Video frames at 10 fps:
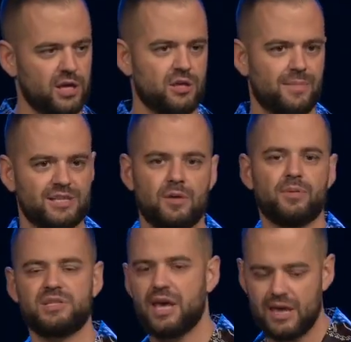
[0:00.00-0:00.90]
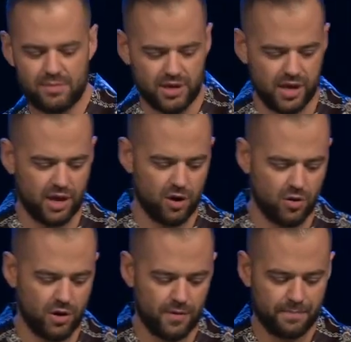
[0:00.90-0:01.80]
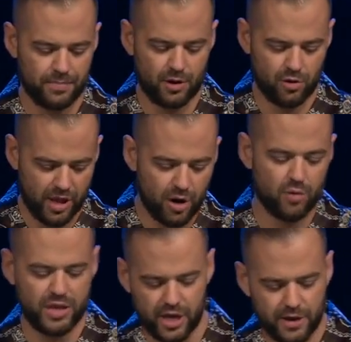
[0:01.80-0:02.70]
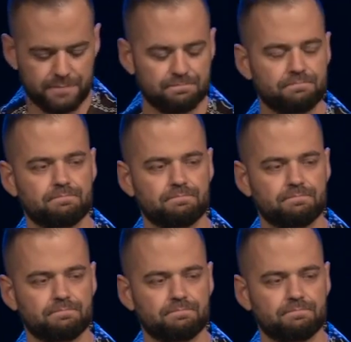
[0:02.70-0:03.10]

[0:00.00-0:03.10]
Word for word: in the Mesopotamia era, or area,